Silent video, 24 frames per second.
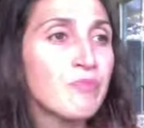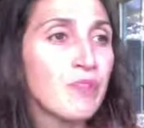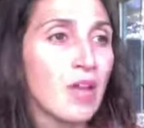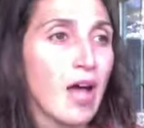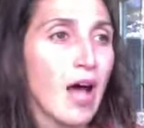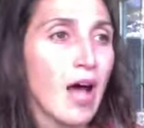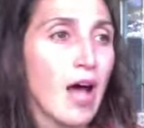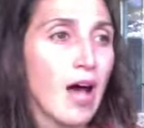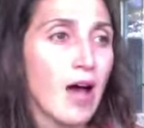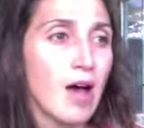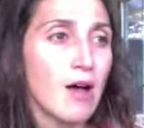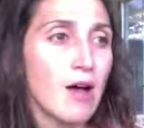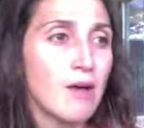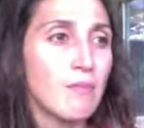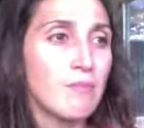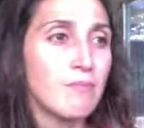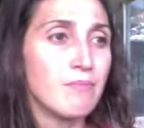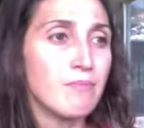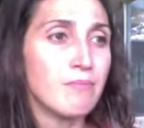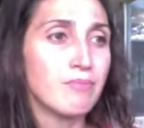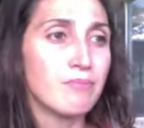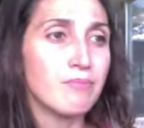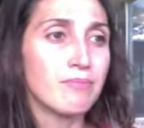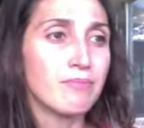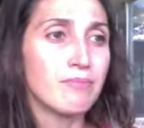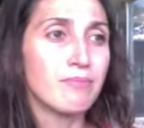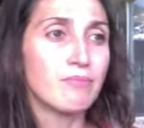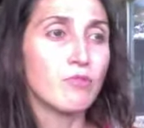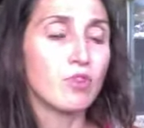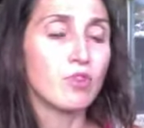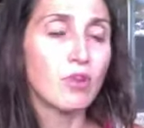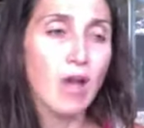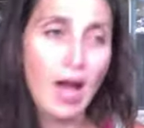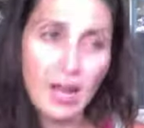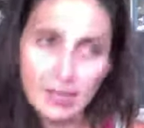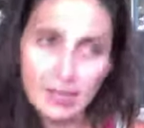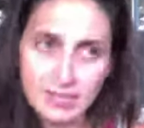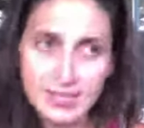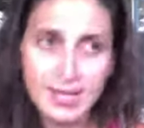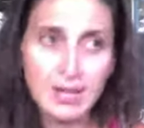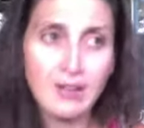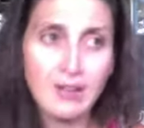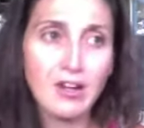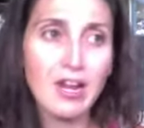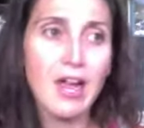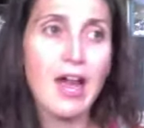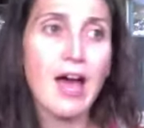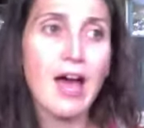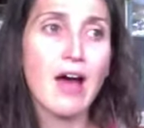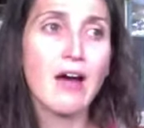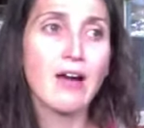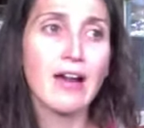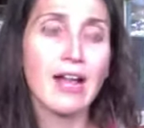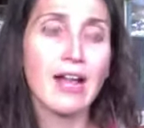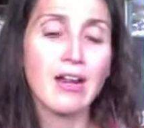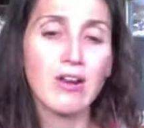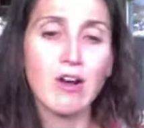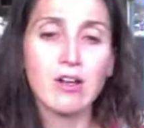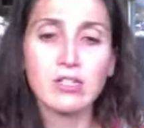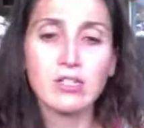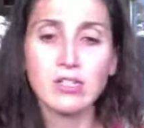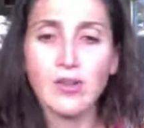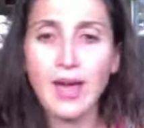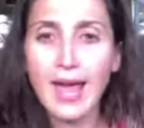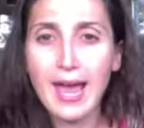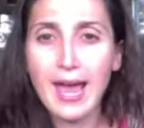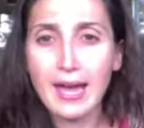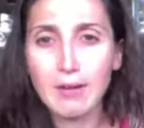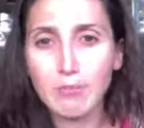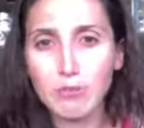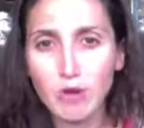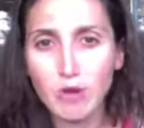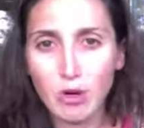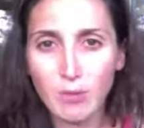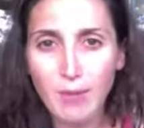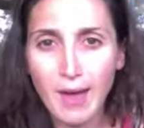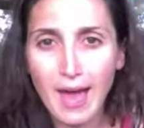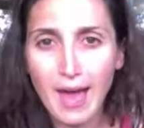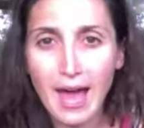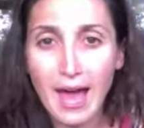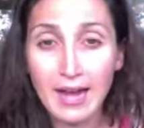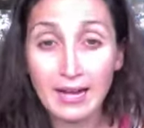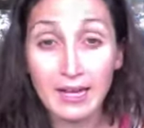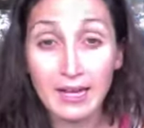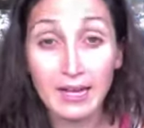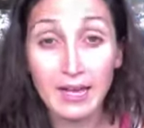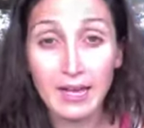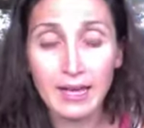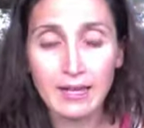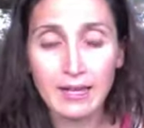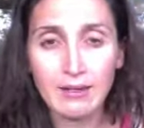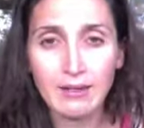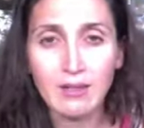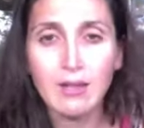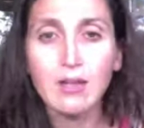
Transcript: Cut dairy out and also add a probiotic in.